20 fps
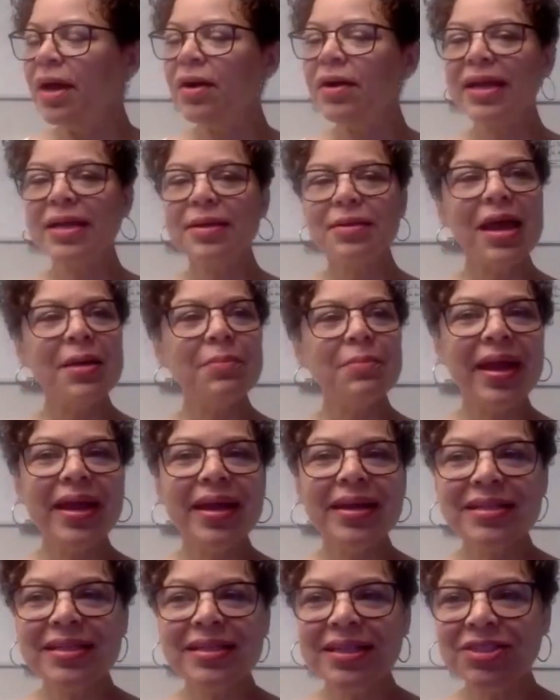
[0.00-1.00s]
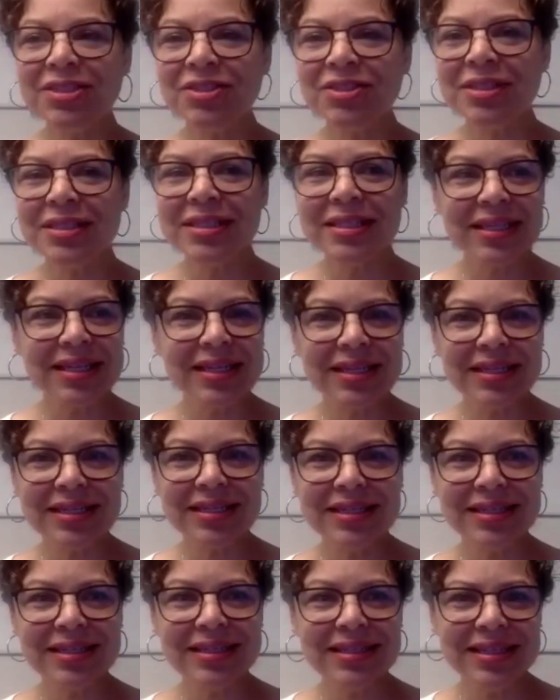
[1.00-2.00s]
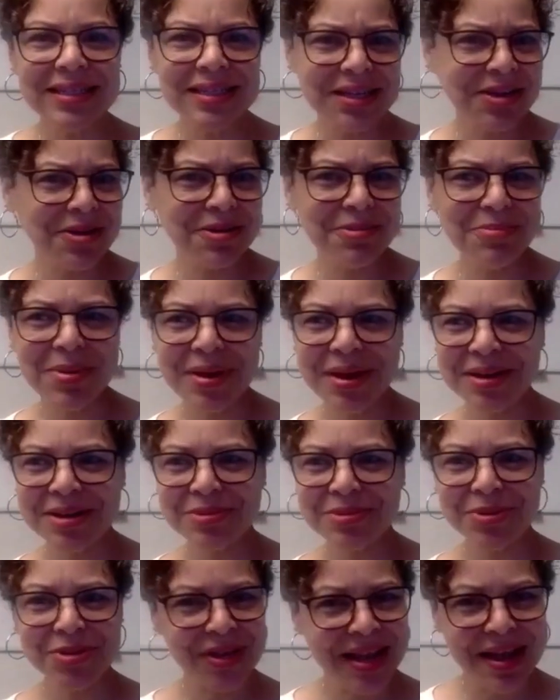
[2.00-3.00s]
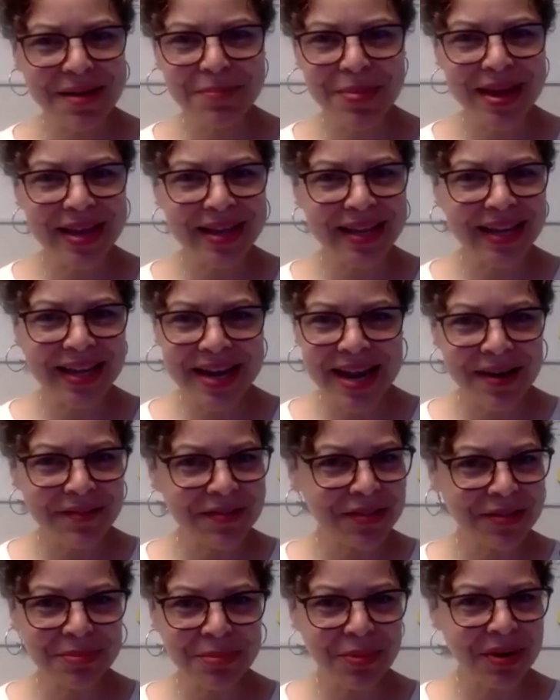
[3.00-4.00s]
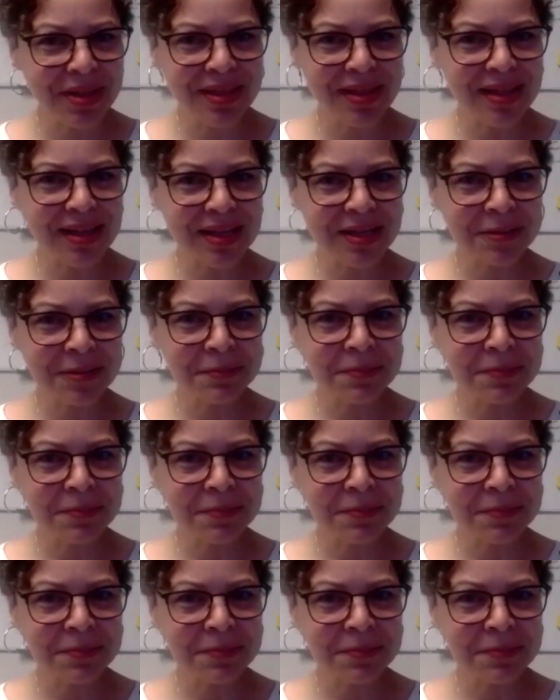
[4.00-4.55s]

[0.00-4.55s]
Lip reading: Okay, and pay attention. Did it go better when you got back in after the breathing?